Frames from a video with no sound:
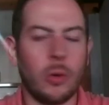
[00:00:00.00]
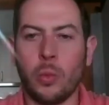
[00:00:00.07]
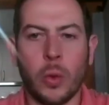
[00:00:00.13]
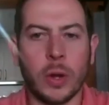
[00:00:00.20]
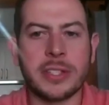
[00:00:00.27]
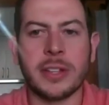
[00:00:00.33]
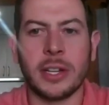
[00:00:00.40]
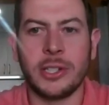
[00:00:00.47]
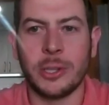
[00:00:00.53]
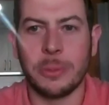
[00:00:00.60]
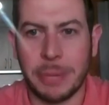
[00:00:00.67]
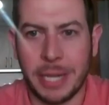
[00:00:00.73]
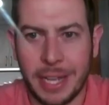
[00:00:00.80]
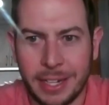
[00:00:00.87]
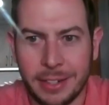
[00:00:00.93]
What's on your
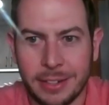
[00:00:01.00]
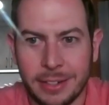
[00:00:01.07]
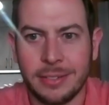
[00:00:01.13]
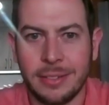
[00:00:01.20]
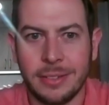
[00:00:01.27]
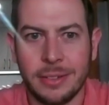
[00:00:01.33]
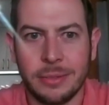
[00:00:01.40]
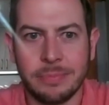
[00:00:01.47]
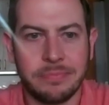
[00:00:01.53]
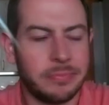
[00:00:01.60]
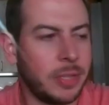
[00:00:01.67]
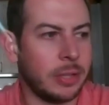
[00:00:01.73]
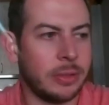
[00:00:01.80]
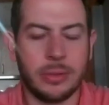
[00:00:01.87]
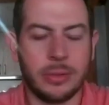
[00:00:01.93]
mind?
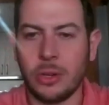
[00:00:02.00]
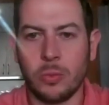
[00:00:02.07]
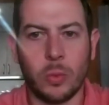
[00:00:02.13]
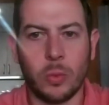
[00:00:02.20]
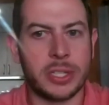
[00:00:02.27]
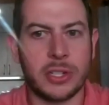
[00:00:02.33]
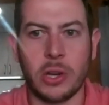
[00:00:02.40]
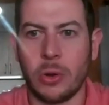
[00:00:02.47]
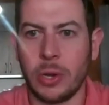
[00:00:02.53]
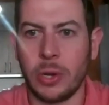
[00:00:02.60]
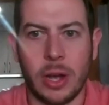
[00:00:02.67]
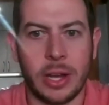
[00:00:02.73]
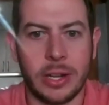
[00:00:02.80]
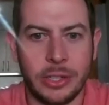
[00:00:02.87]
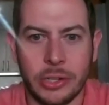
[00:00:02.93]
You know, what's
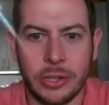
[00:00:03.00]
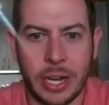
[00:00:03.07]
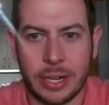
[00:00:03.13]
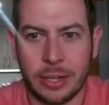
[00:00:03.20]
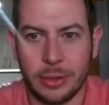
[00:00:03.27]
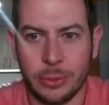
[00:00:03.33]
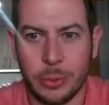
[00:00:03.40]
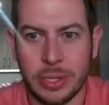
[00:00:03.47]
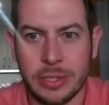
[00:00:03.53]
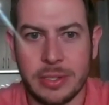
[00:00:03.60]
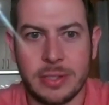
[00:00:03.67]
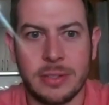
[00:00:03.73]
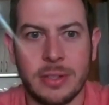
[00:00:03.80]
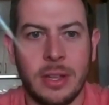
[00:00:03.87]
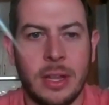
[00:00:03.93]
going on in your neck of the
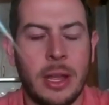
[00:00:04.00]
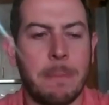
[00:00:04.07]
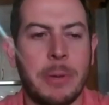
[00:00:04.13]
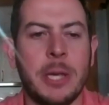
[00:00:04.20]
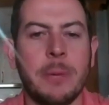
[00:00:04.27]
woods?